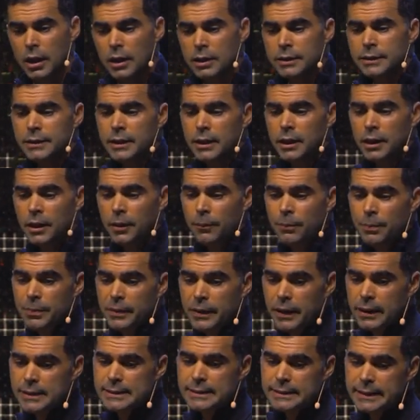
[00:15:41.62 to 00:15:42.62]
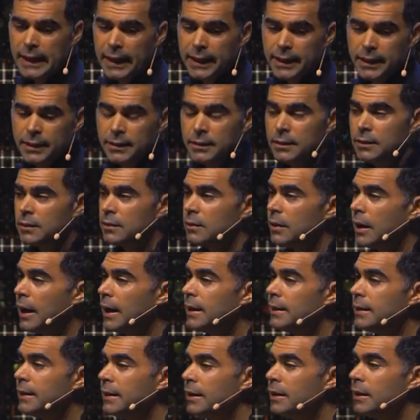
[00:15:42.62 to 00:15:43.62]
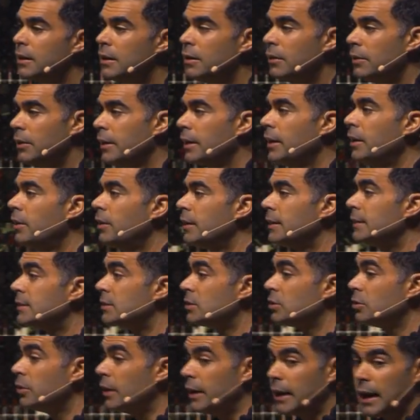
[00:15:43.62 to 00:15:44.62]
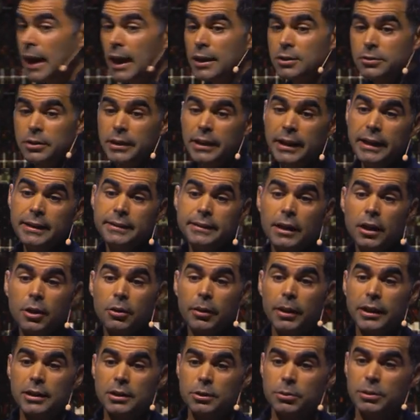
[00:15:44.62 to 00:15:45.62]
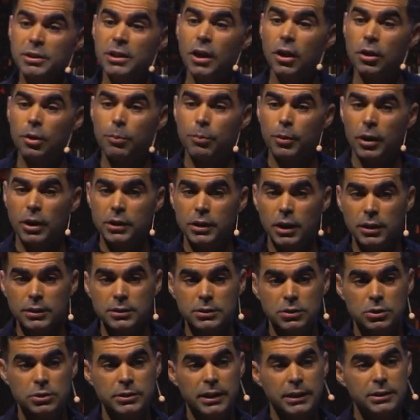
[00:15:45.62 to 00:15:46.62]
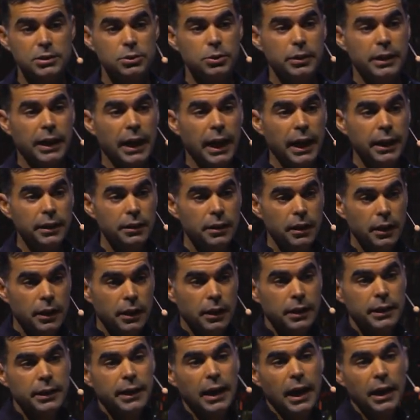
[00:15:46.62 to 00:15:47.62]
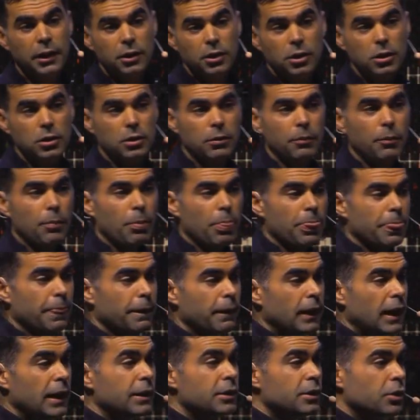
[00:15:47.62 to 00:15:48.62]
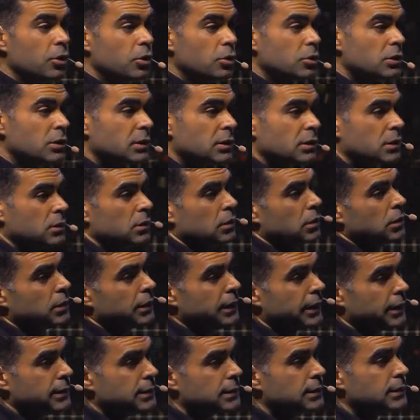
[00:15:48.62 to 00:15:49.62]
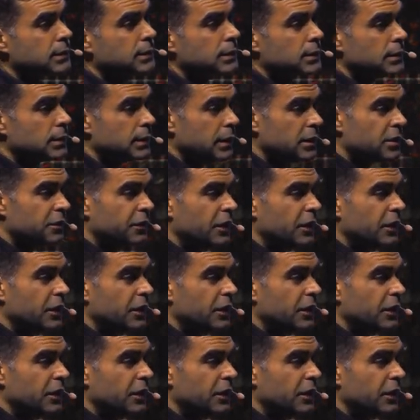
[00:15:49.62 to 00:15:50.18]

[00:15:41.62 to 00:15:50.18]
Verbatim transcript: The um, second idea here is to actually integrate with other products so that you can gather and use this, this